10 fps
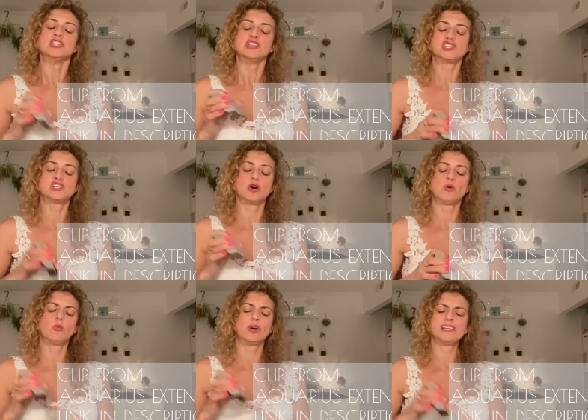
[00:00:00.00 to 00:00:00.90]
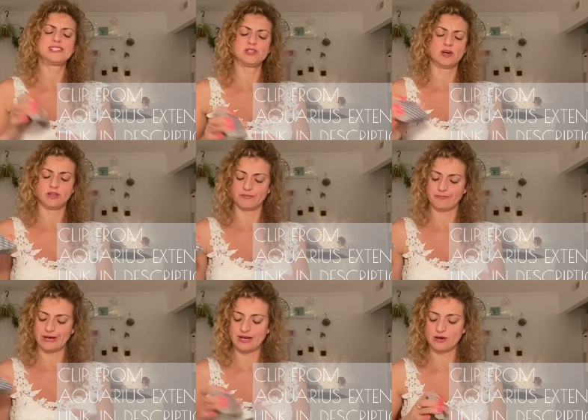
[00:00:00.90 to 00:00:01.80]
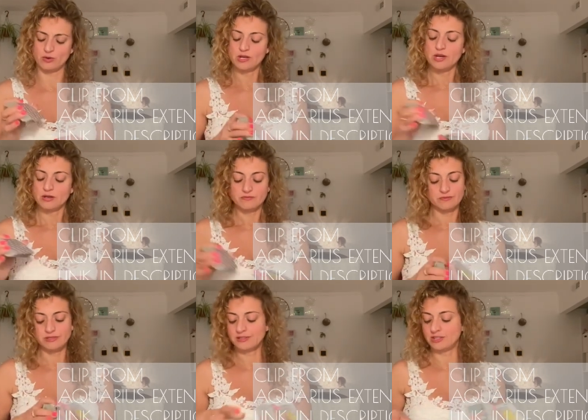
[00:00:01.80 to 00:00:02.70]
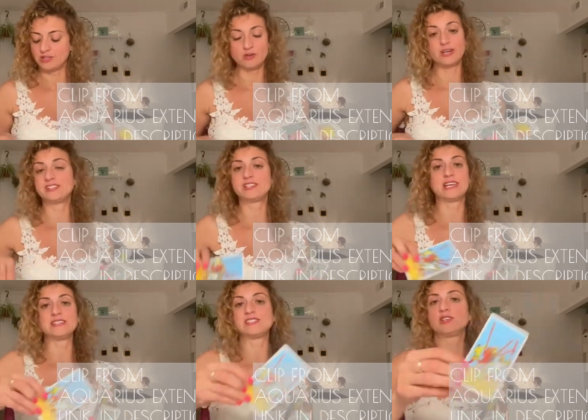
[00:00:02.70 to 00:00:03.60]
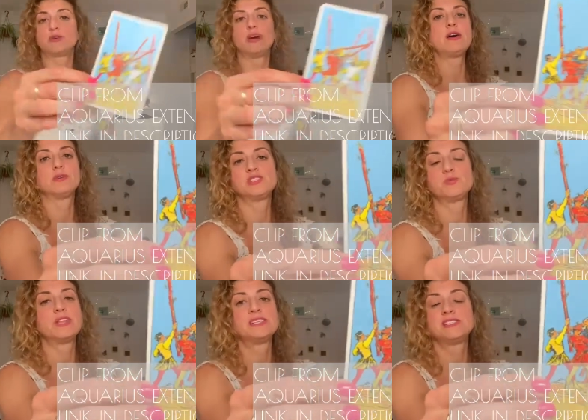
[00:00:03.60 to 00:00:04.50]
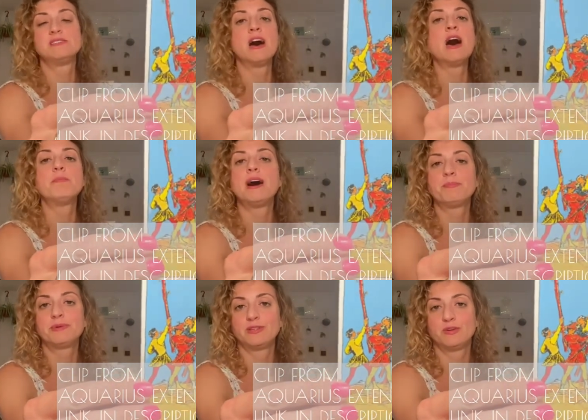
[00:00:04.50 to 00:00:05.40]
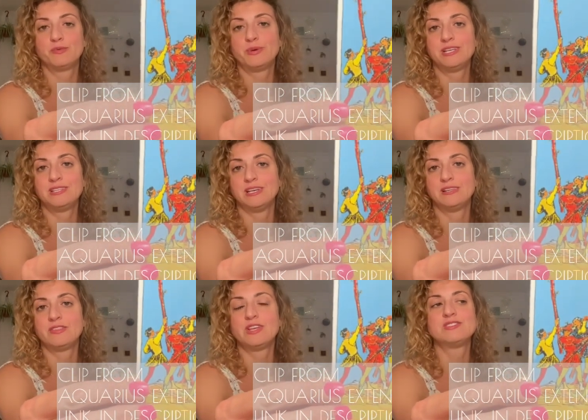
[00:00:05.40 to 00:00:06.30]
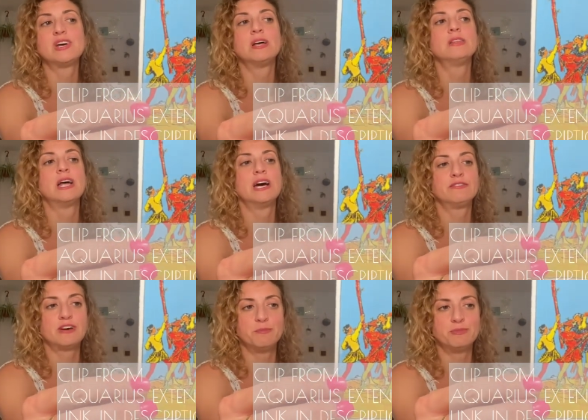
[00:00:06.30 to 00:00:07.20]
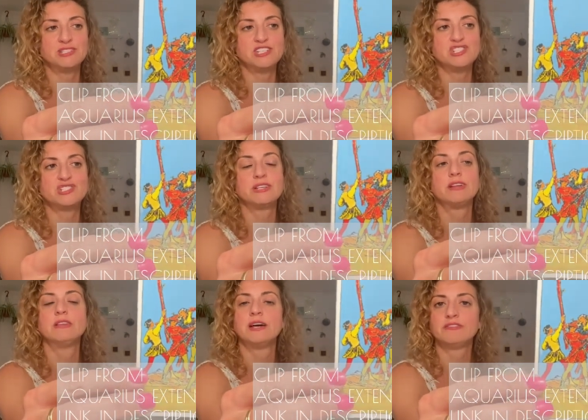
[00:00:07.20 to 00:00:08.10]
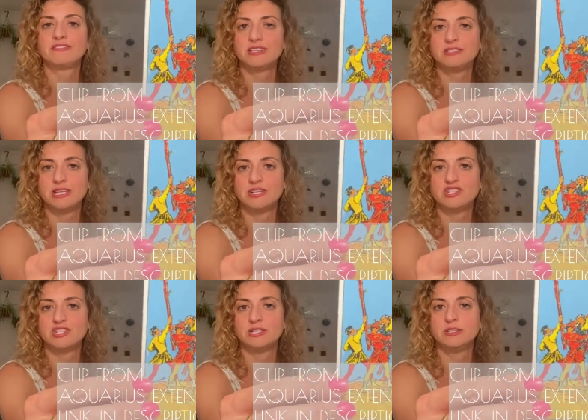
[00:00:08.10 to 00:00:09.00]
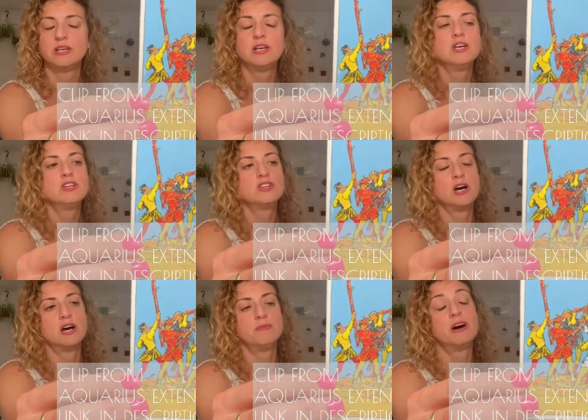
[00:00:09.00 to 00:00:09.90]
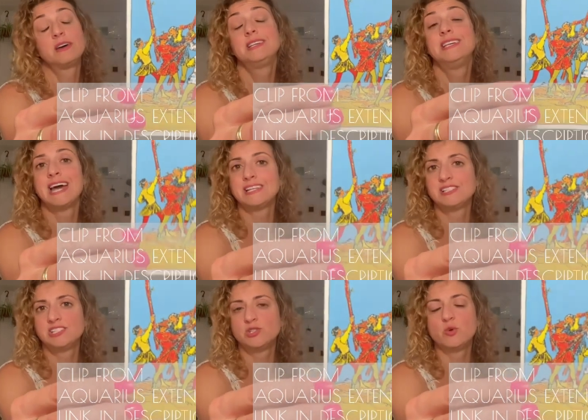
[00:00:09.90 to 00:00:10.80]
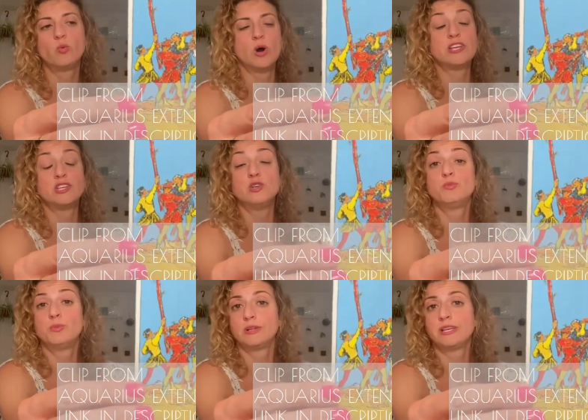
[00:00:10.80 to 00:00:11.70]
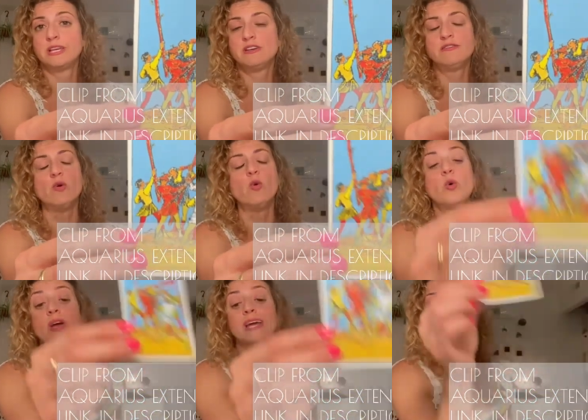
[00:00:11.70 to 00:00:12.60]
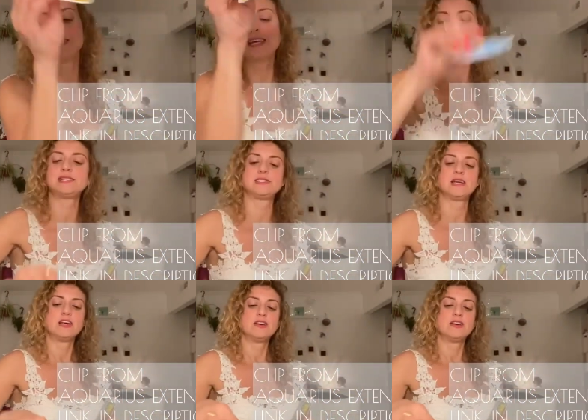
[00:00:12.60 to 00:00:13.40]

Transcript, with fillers: So what is this all about? That you're, it's against the crowd. It's, it's not popular opinion. There's a lot of competition and a lot of contention um, against what you believe, or at least